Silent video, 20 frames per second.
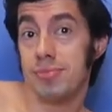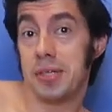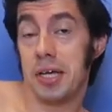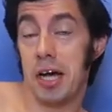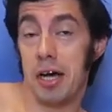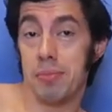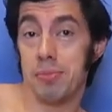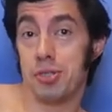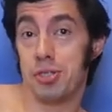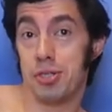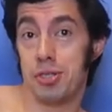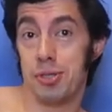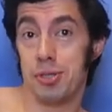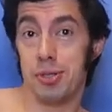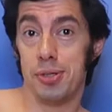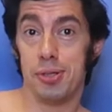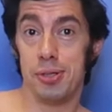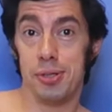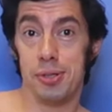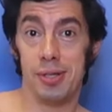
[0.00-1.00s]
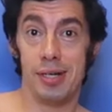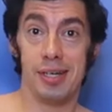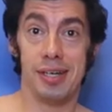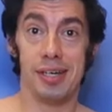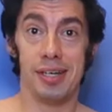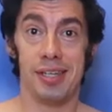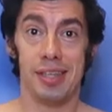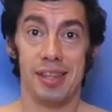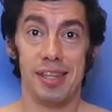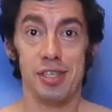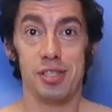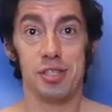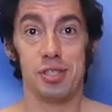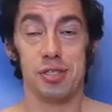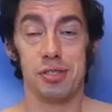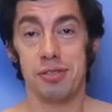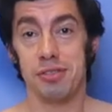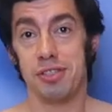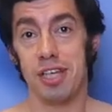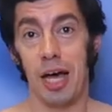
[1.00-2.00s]
comes to uh,
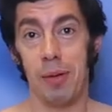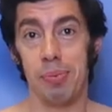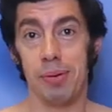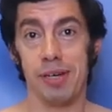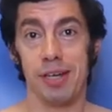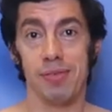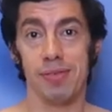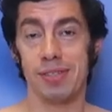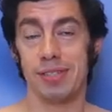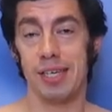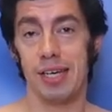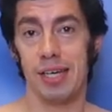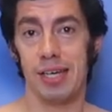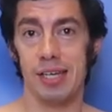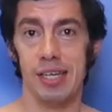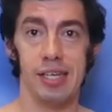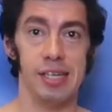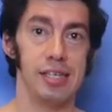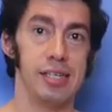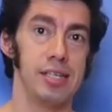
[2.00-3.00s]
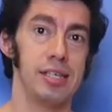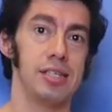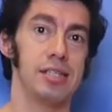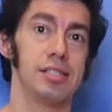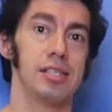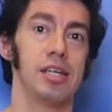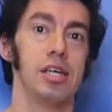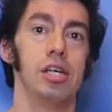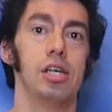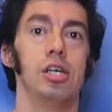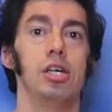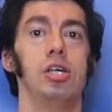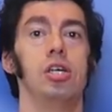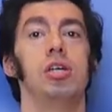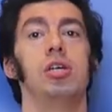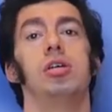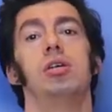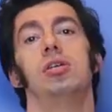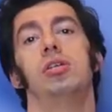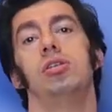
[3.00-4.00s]
this topic of the day is
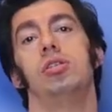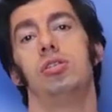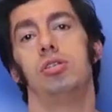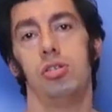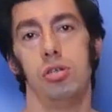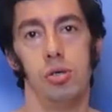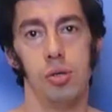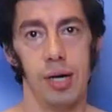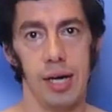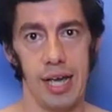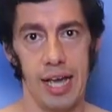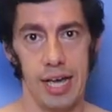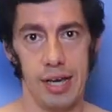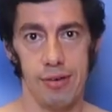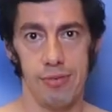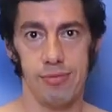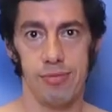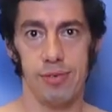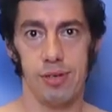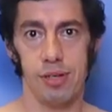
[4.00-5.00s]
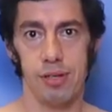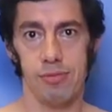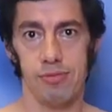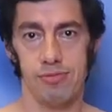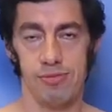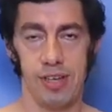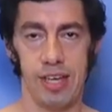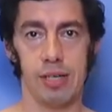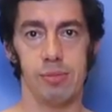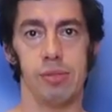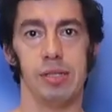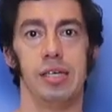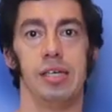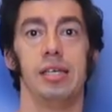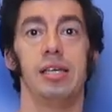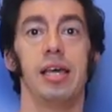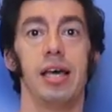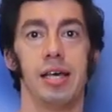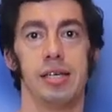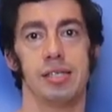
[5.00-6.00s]
do I have family?
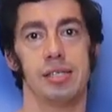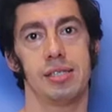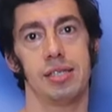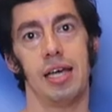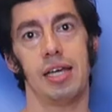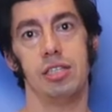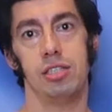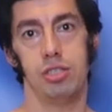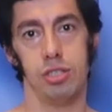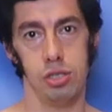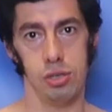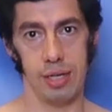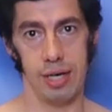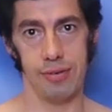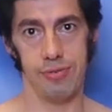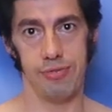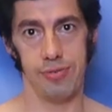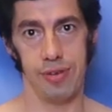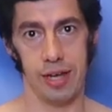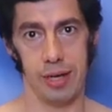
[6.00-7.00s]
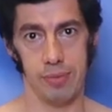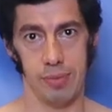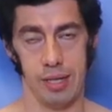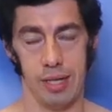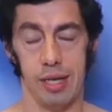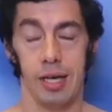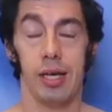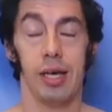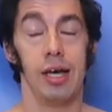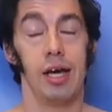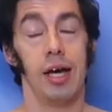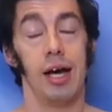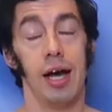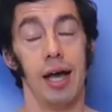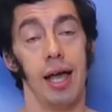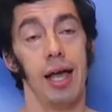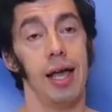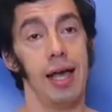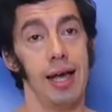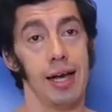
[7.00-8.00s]
Yes, I do have family.
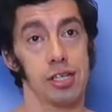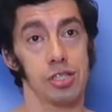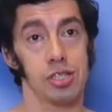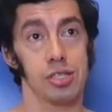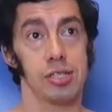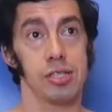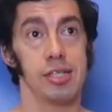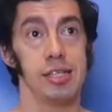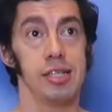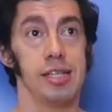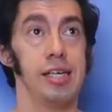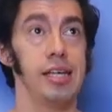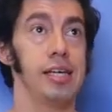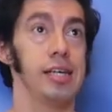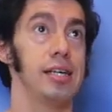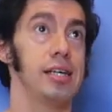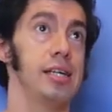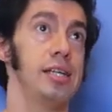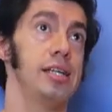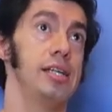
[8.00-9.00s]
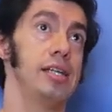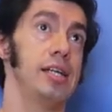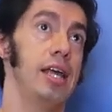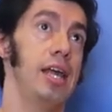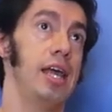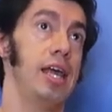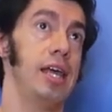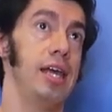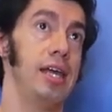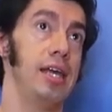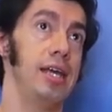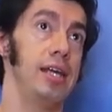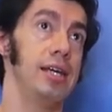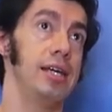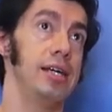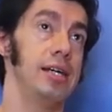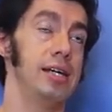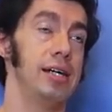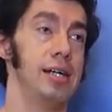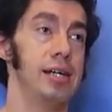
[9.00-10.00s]
I actually in
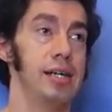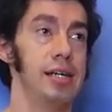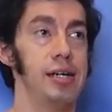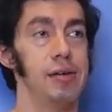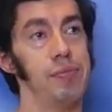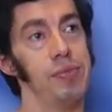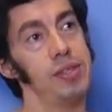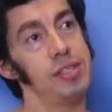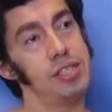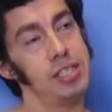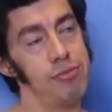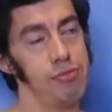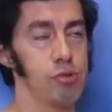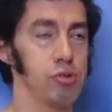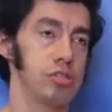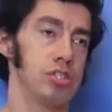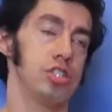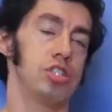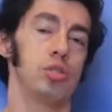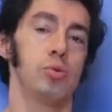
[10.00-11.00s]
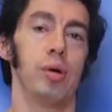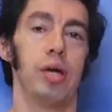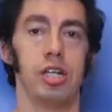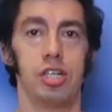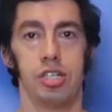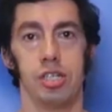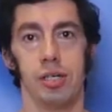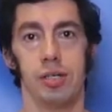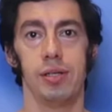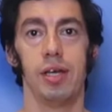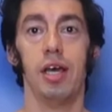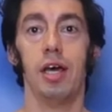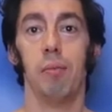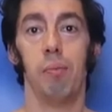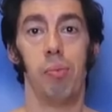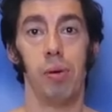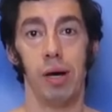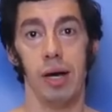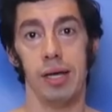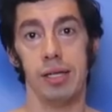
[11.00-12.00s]
a uh, difficult situation,
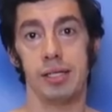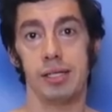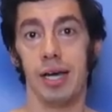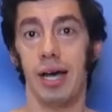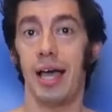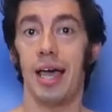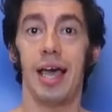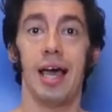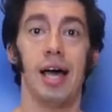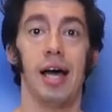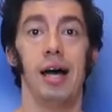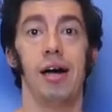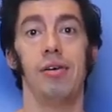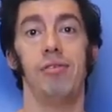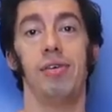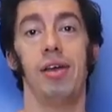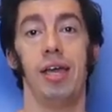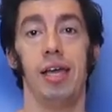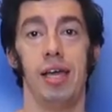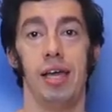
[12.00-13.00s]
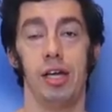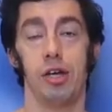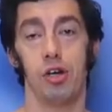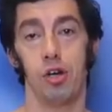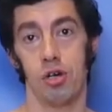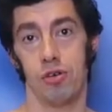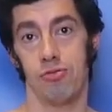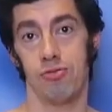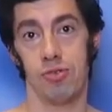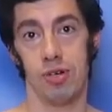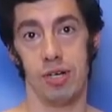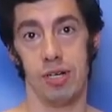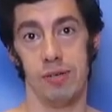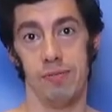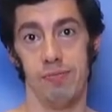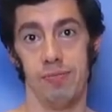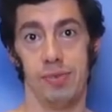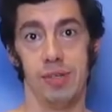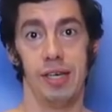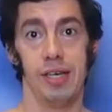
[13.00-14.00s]
but I have a
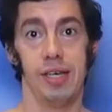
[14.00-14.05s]
girlfriend